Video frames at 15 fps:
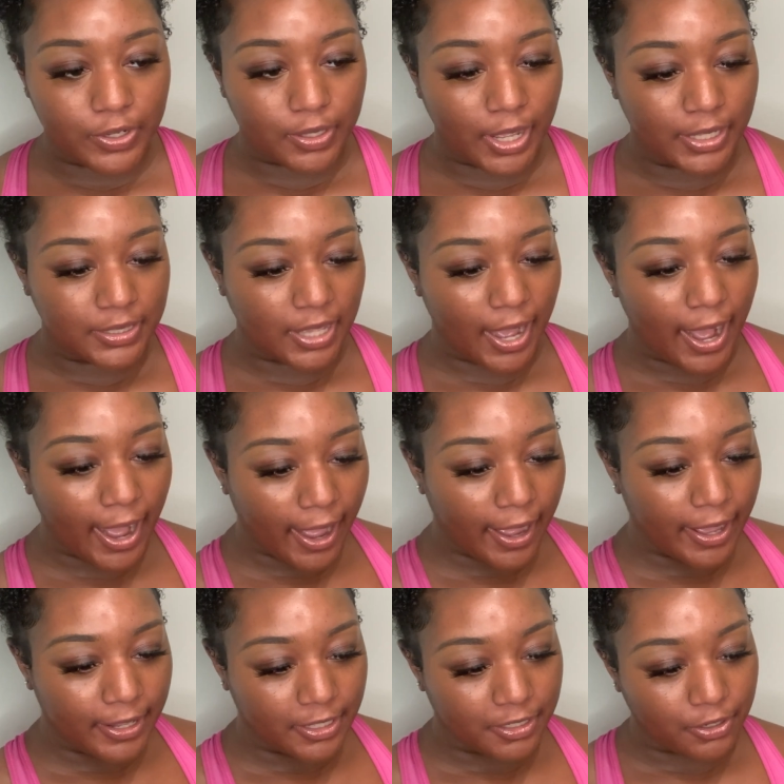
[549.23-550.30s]
Like the
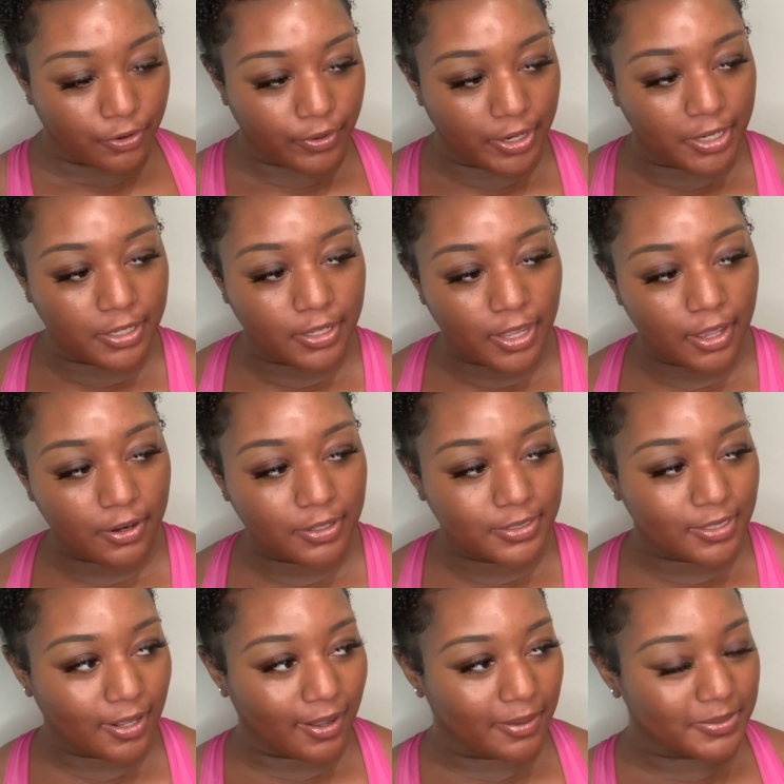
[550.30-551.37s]
island, the granite
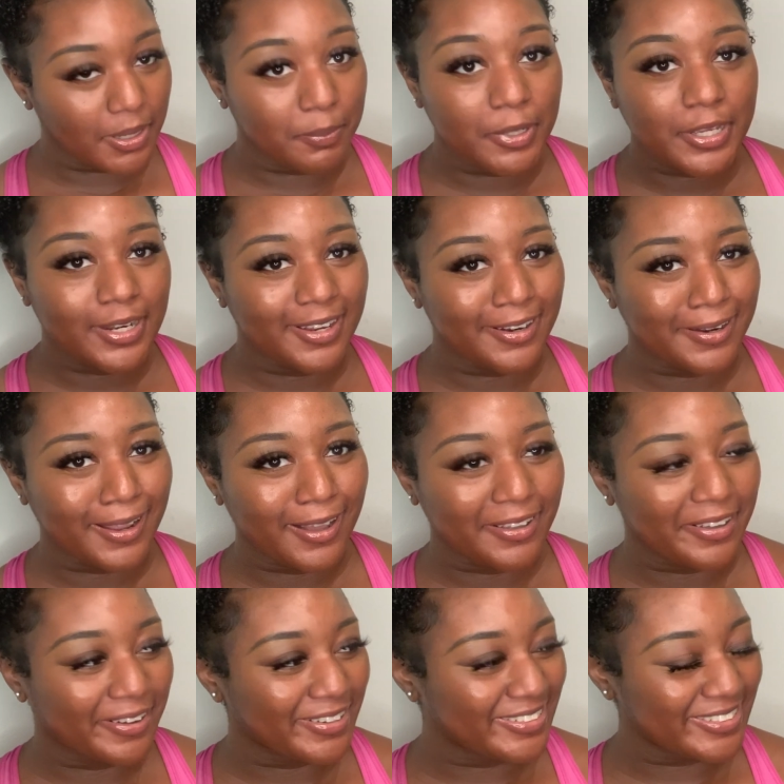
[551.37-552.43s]
countertops. I'm looking at it now,
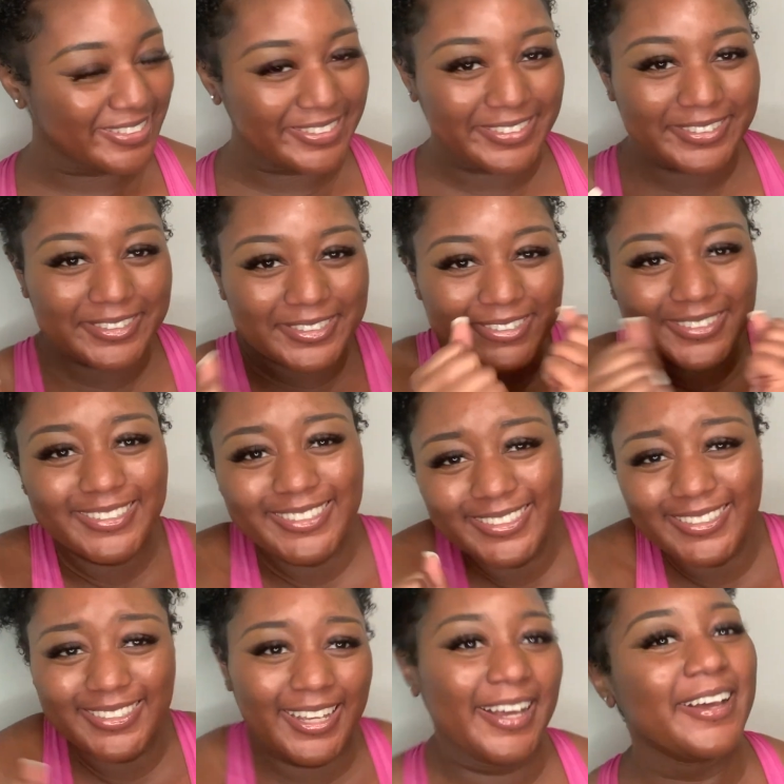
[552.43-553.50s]
y'all, because
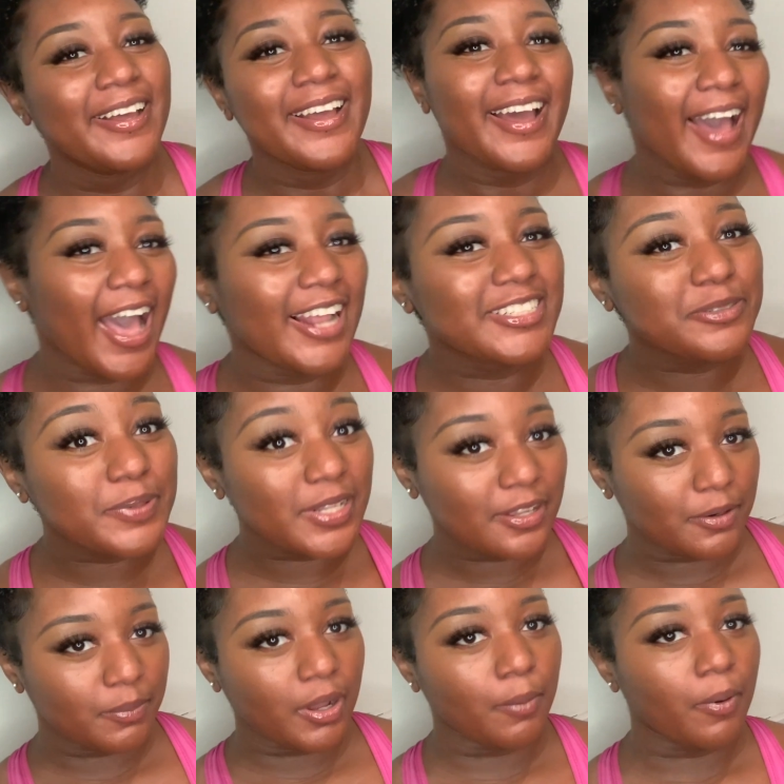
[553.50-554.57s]
I can be looking
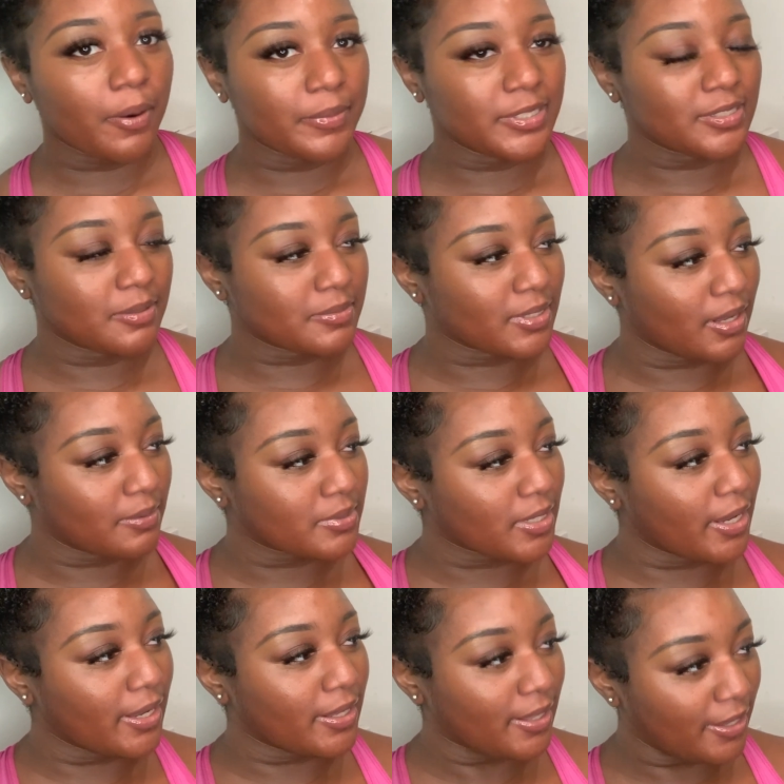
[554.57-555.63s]
at my apartment sometimes
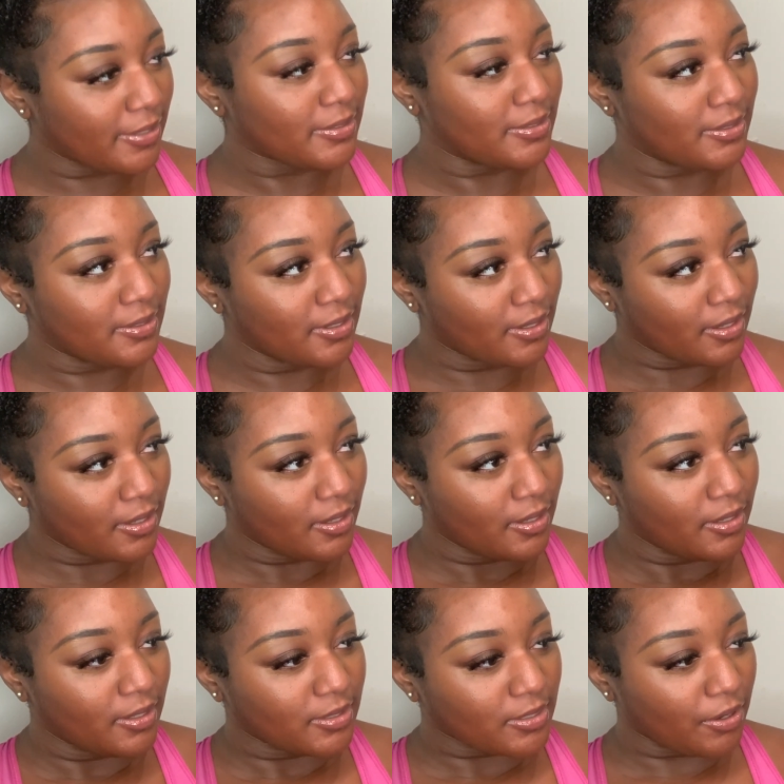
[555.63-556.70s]
like this.
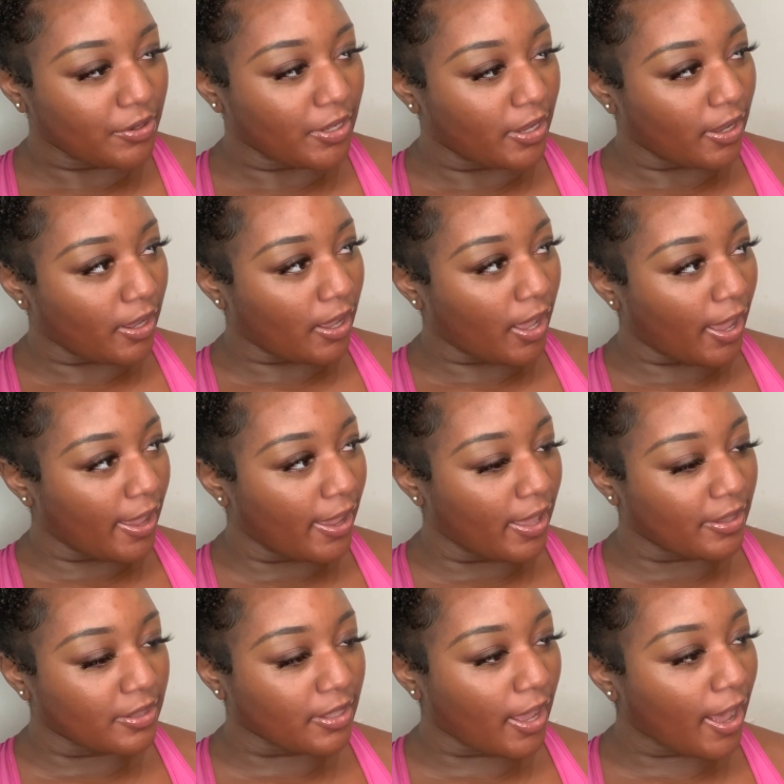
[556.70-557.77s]
So, yeah, I
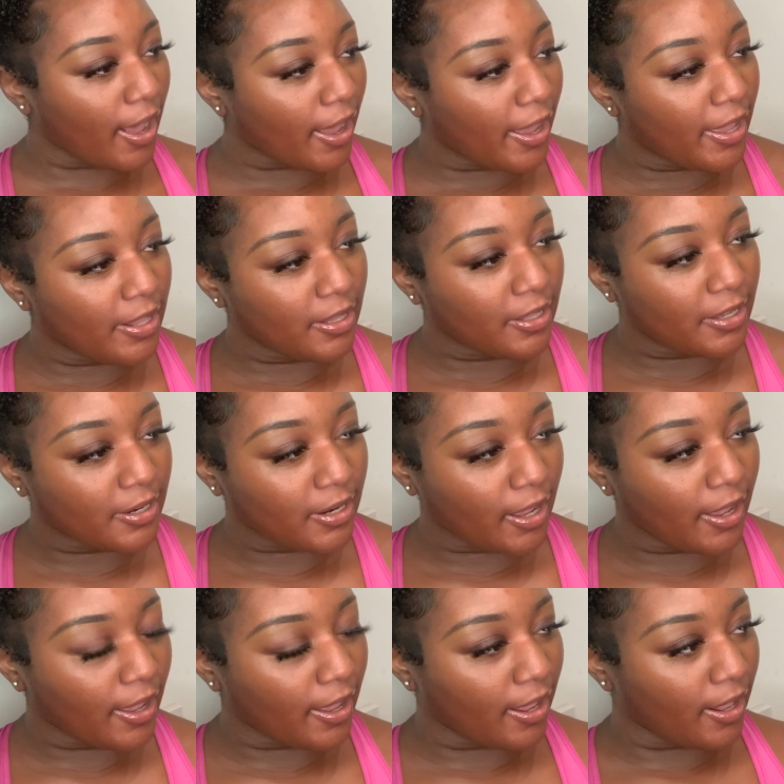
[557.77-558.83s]
had the island. I
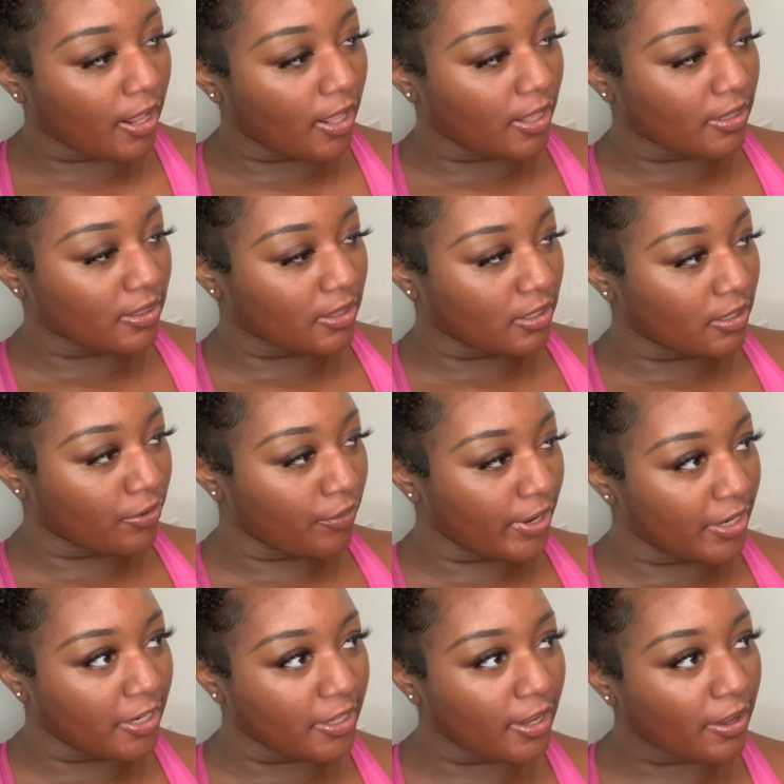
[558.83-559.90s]
had the
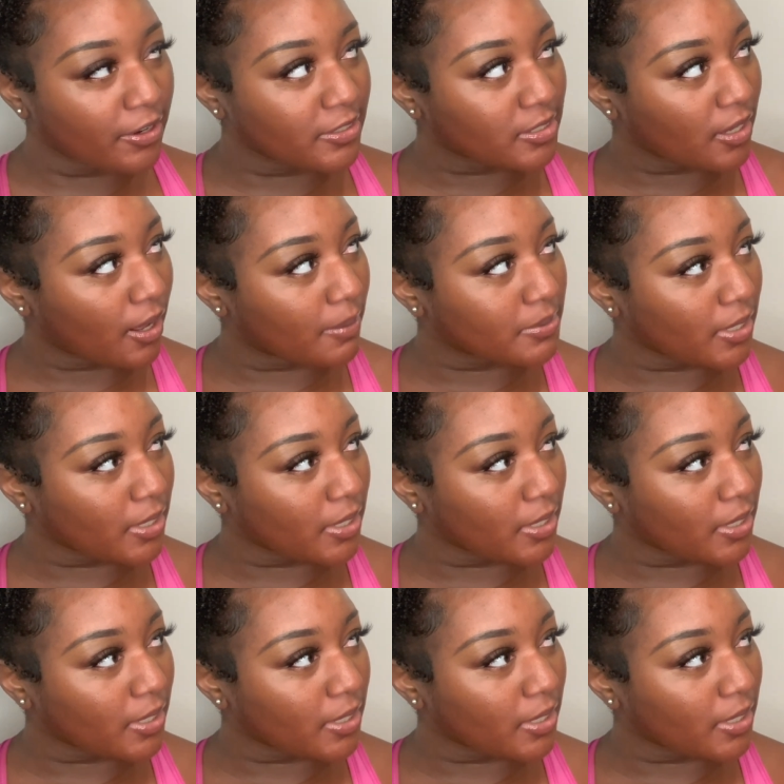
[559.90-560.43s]
granite countertops.